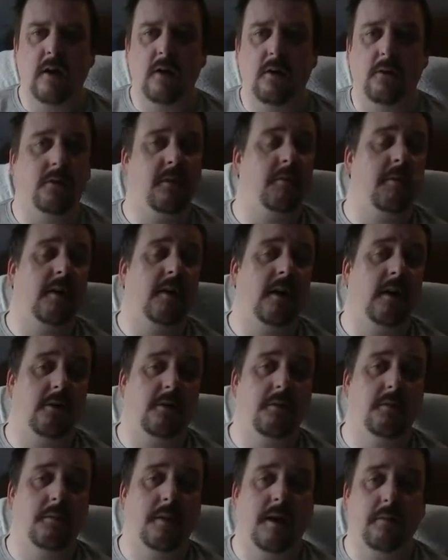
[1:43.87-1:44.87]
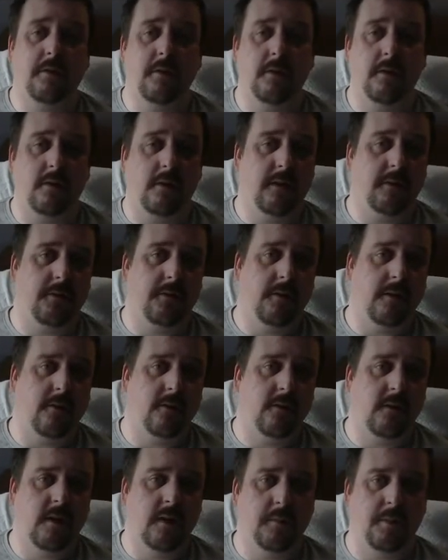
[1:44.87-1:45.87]
or some of the custom maps you used to get for
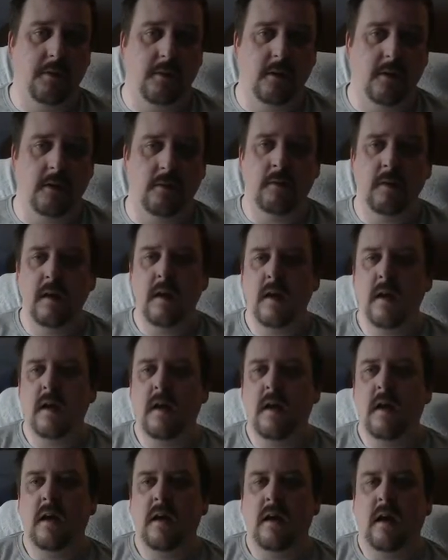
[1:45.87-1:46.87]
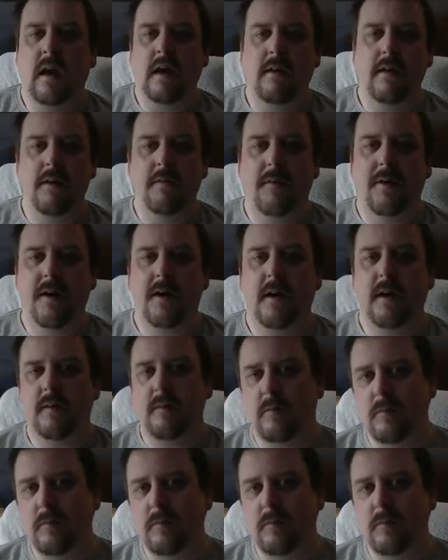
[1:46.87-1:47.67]
Dungeon Keeper 2. However,